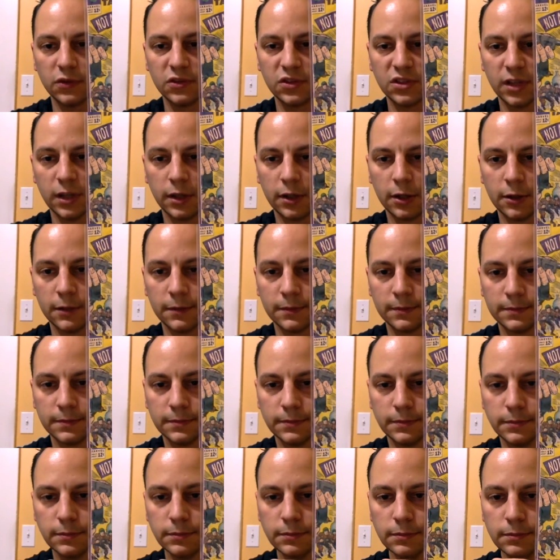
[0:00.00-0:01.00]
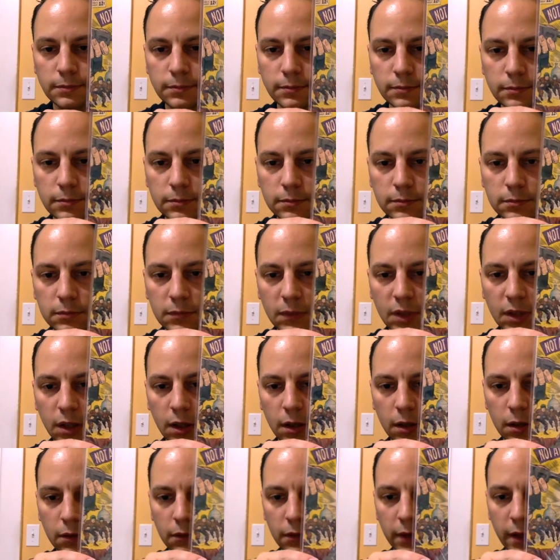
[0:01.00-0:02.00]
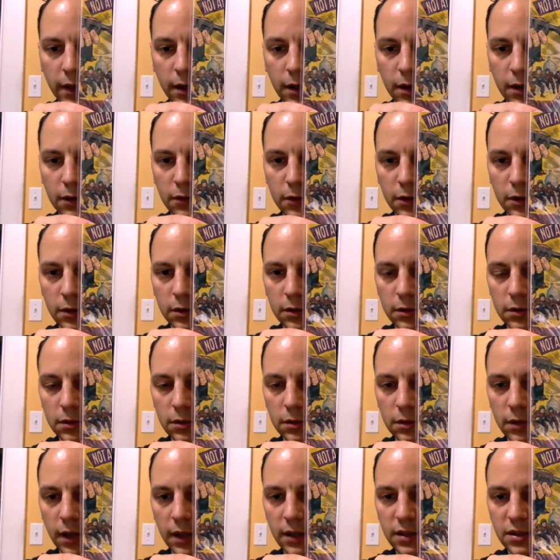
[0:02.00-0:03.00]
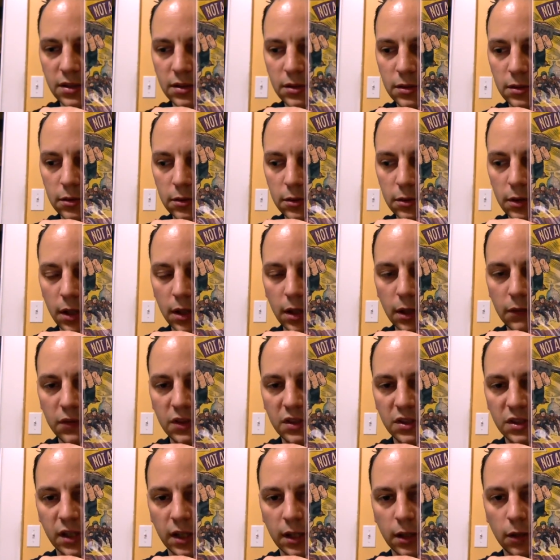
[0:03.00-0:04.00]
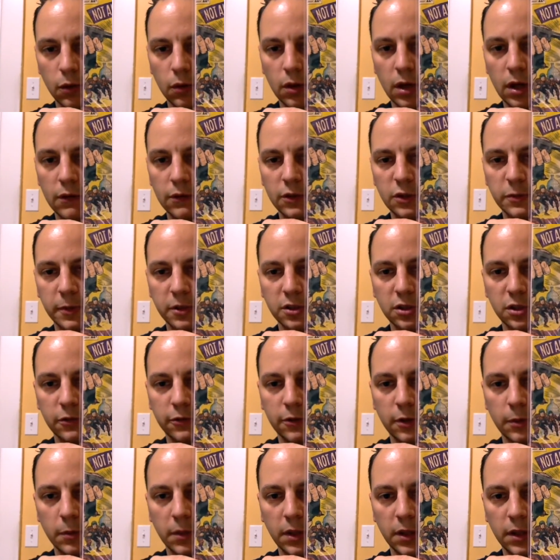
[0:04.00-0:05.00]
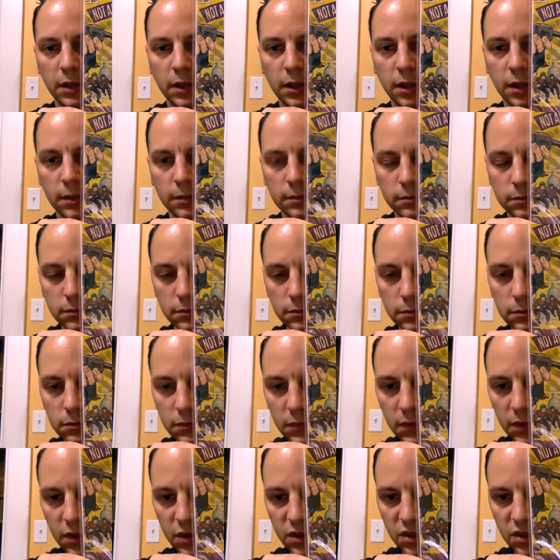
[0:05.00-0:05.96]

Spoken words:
center. Gotta love that cover. Nice. Gotta love these yellow covers, especially from the